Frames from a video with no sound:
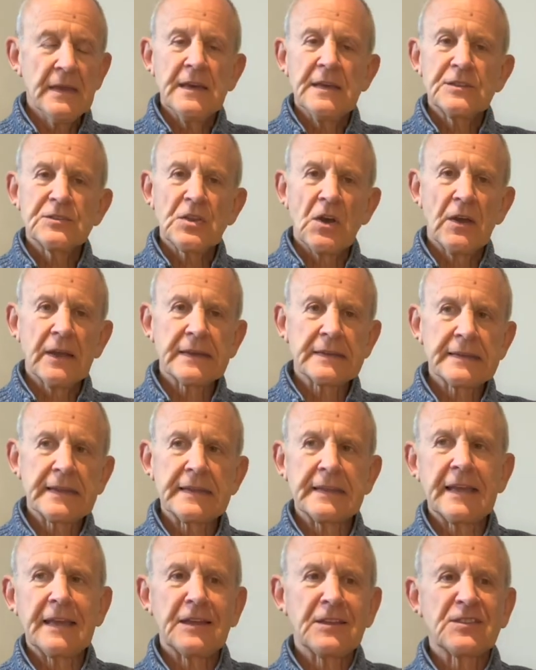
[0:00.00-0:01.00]
Tiger
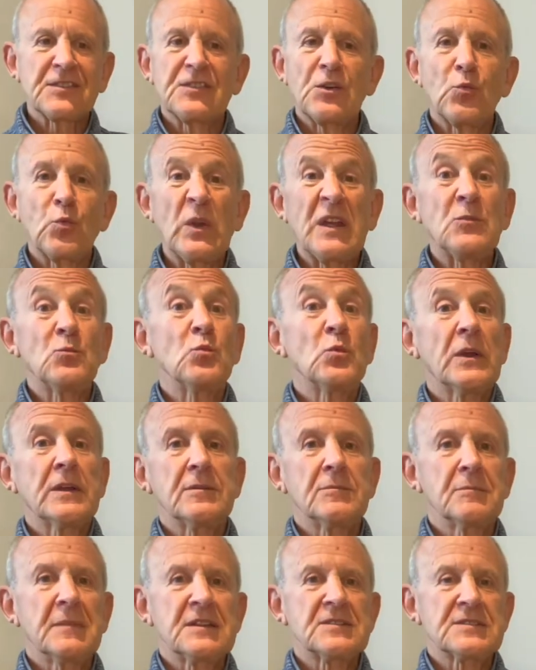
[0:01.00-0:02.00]
lily is the
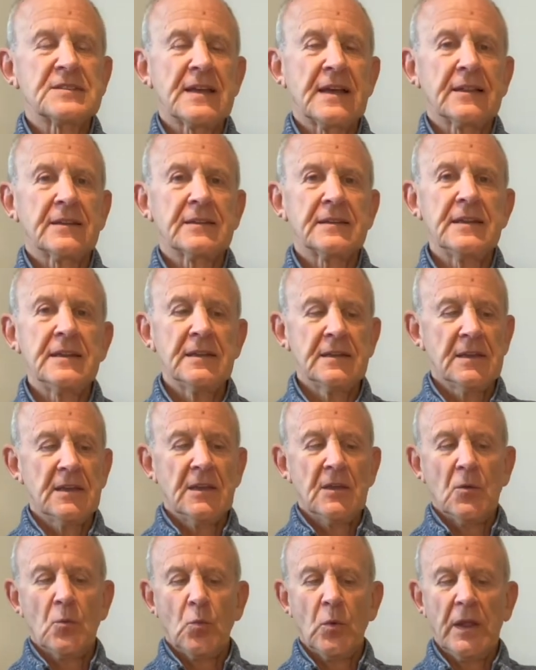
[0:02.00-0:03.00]
win-win mentality
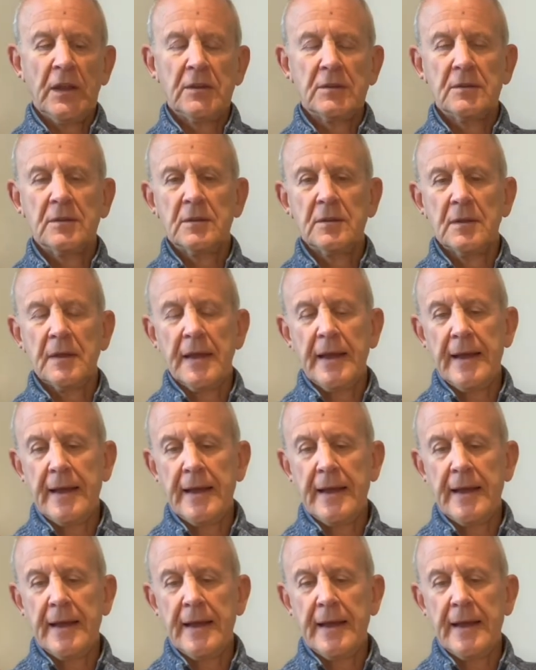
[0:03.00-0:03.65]
when